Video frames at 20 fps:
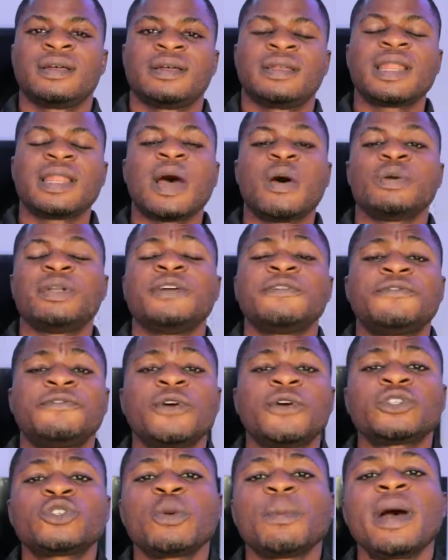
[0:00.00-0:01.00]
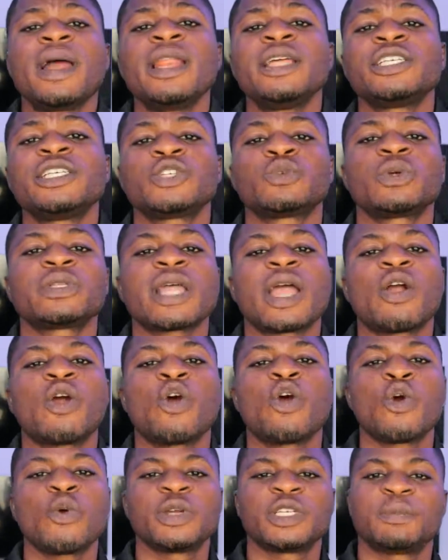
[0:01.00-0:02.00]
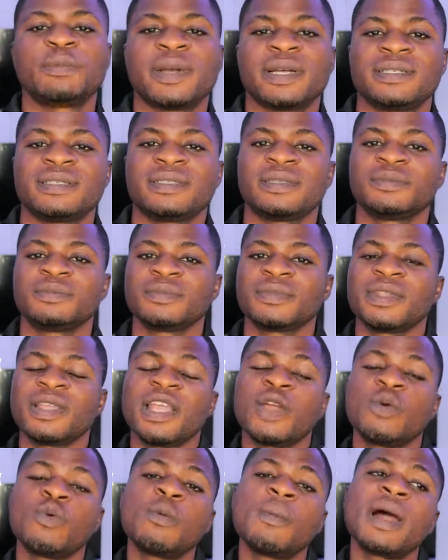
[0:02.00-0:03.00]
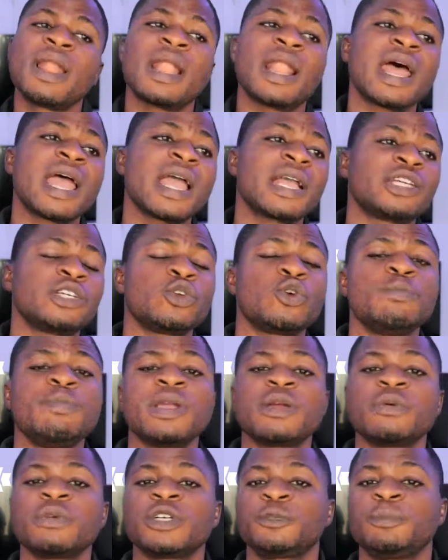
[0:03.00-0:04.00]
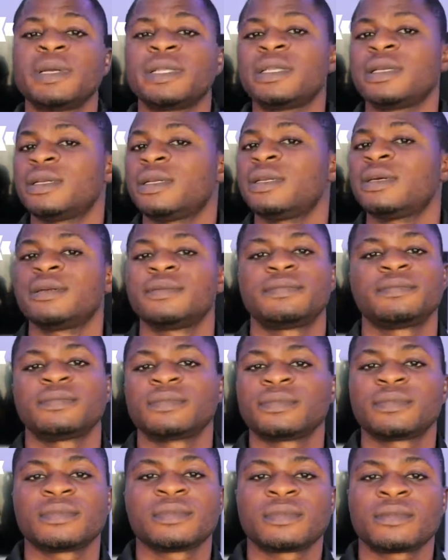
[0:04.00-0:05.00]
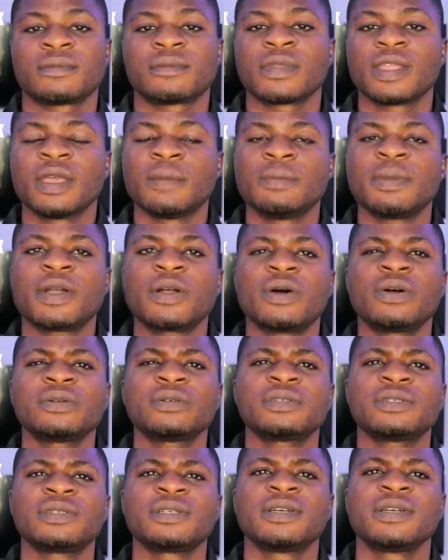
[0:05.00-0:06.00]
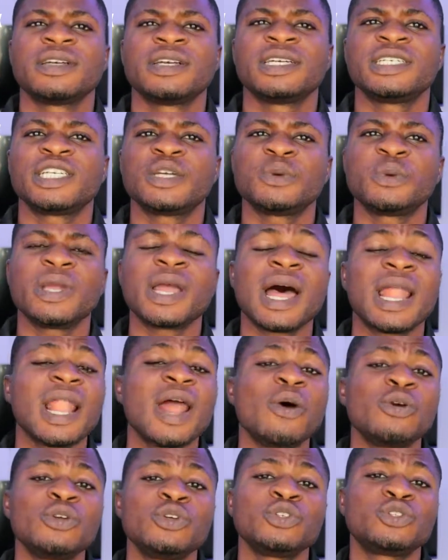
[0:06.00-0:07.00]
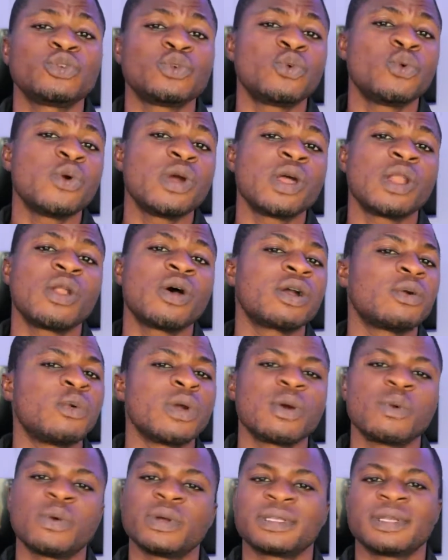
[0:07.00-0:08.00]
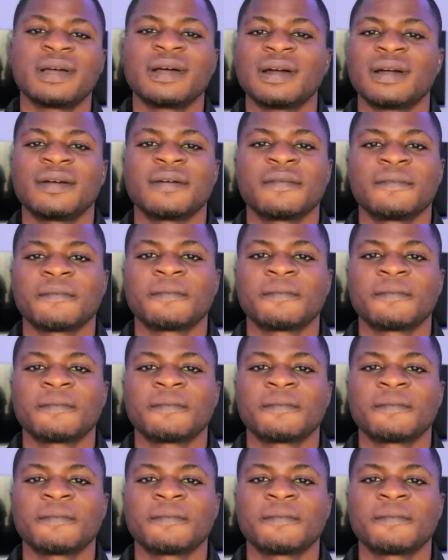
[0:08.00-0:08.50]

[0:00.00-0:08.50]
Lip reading: Now the fourth on my list is what I call respect. A woman likes being respected, because she will allow you to go a long way with her.